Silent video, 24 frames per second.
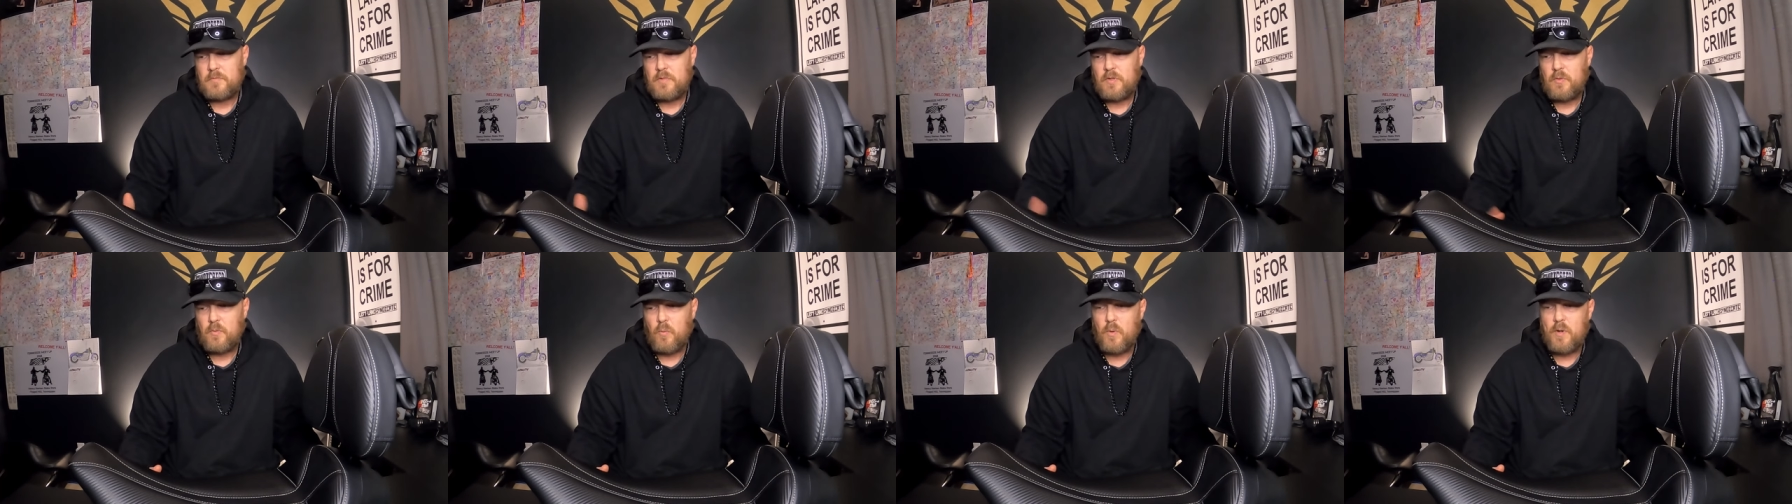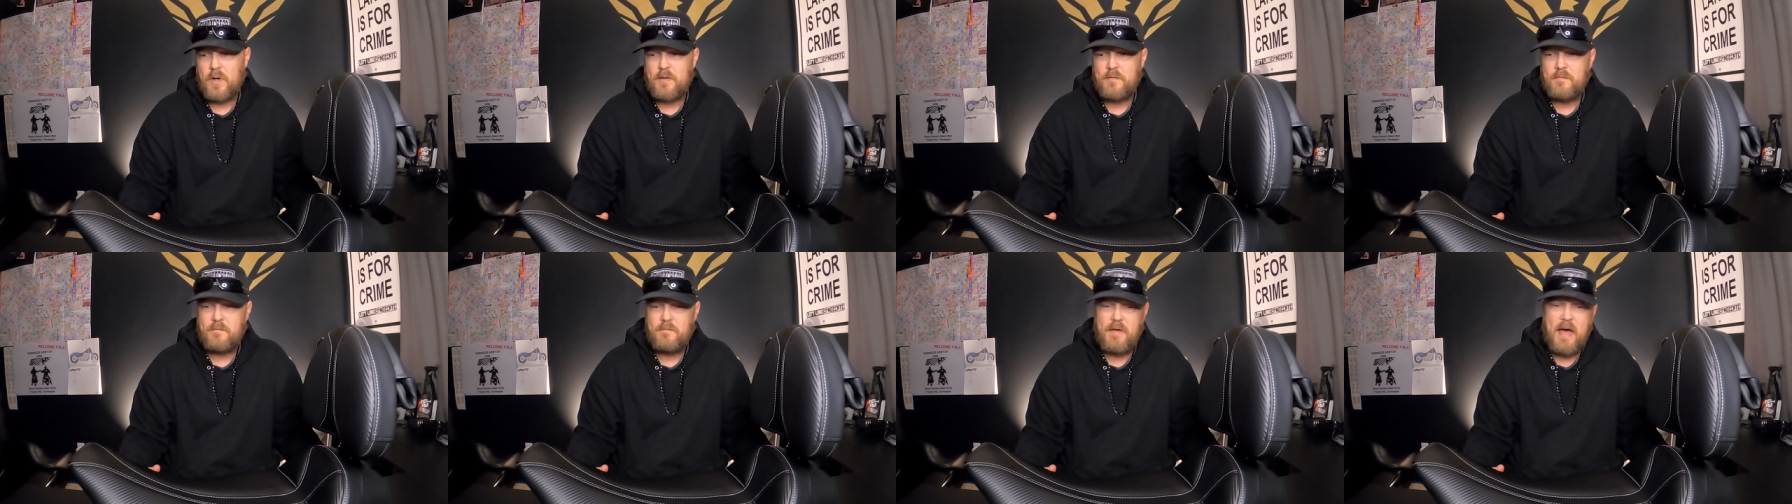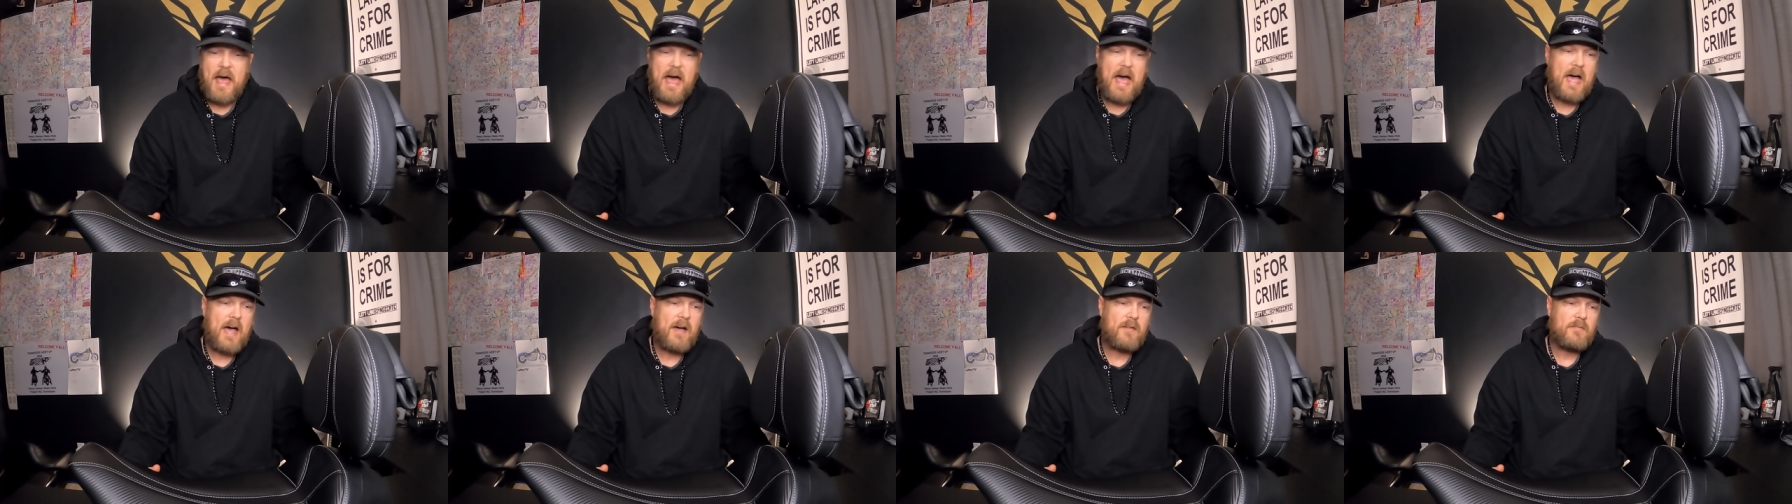
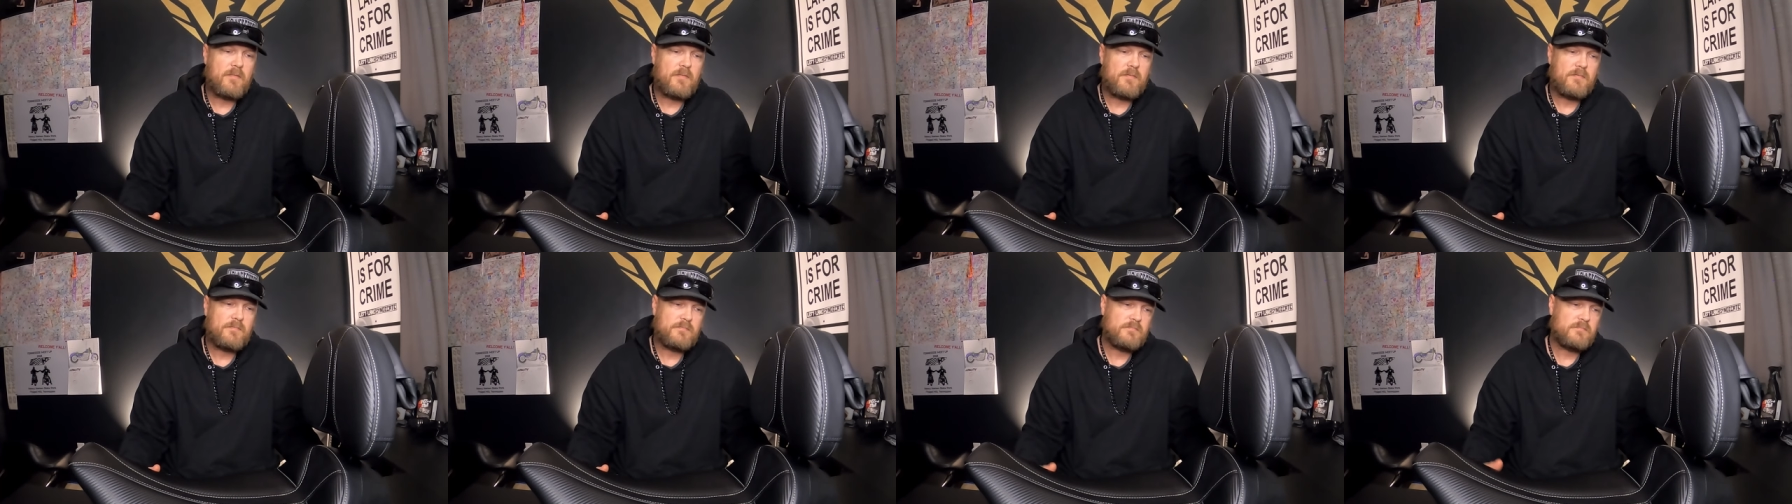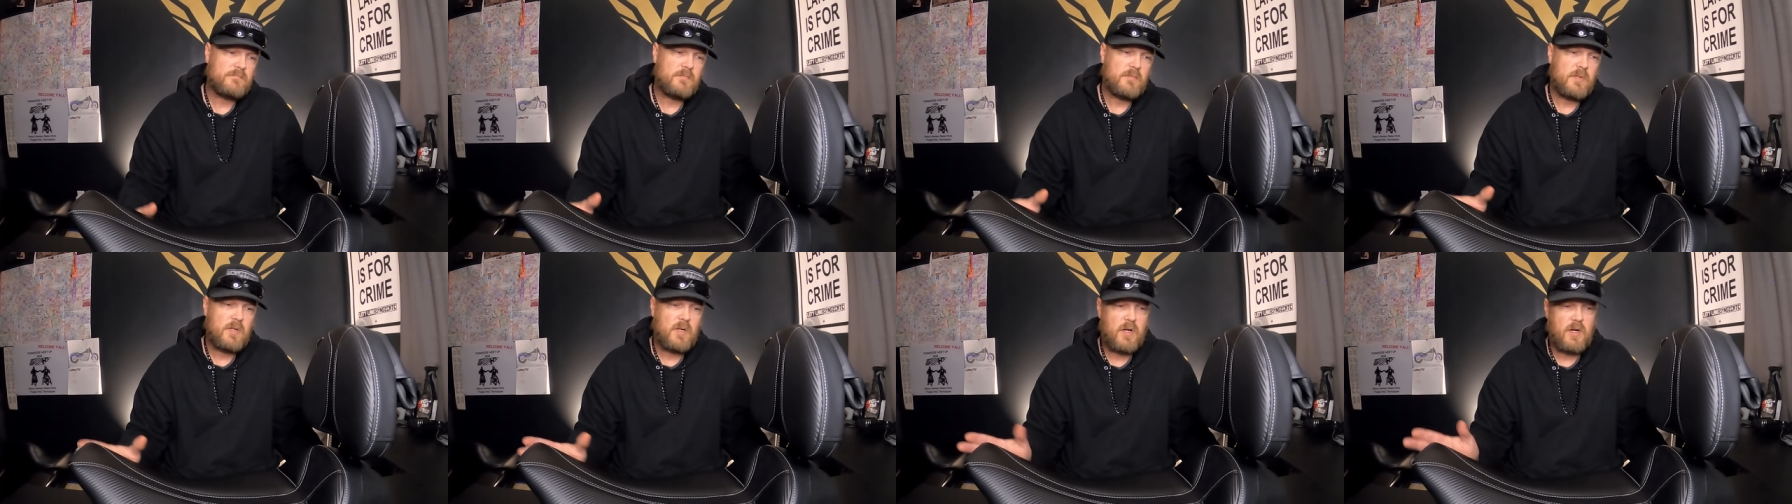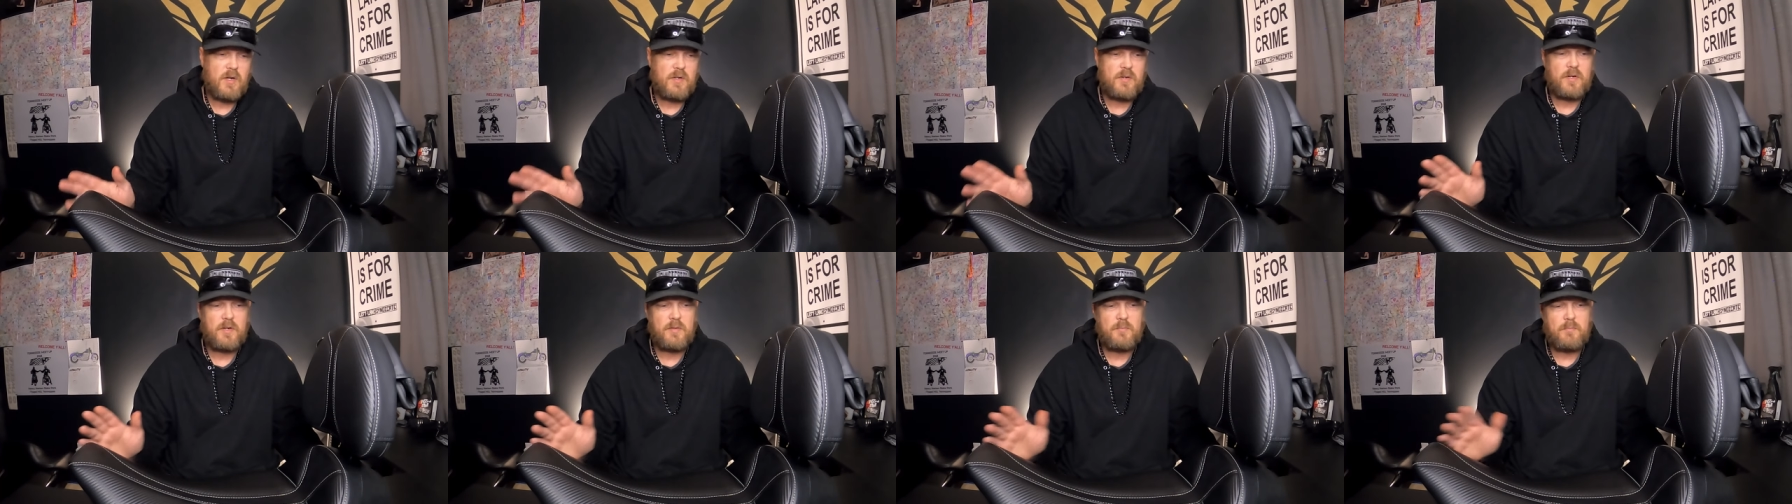25
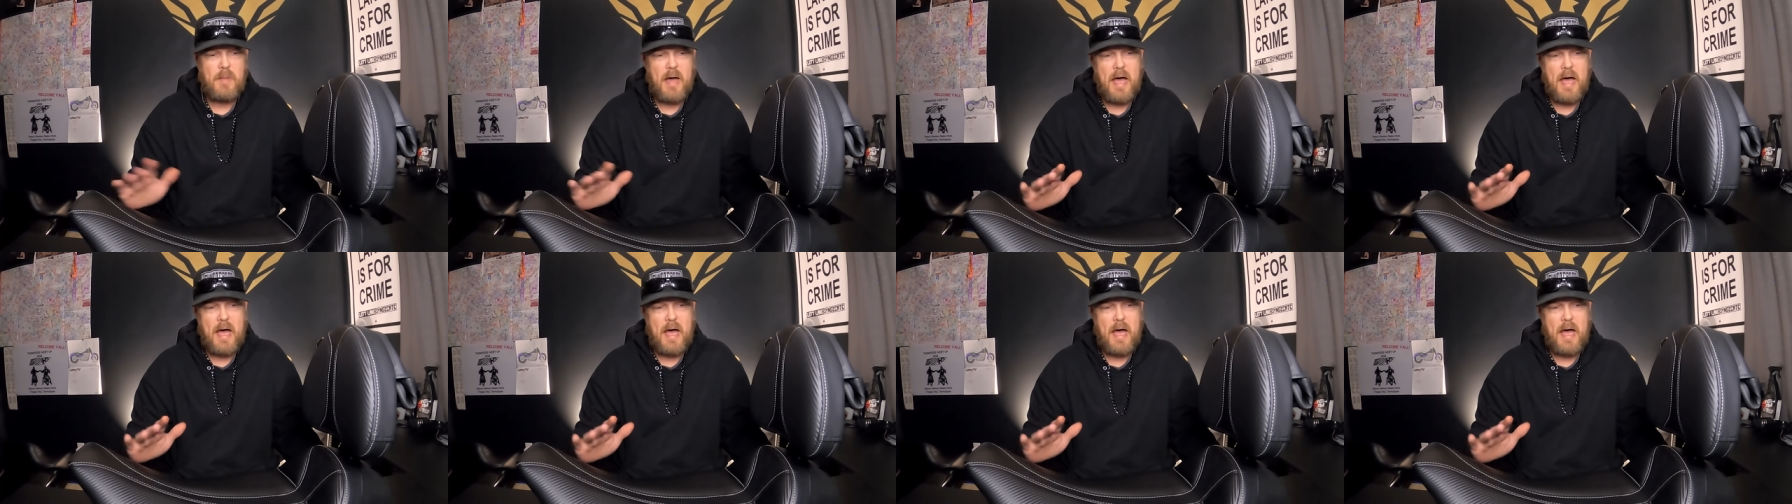100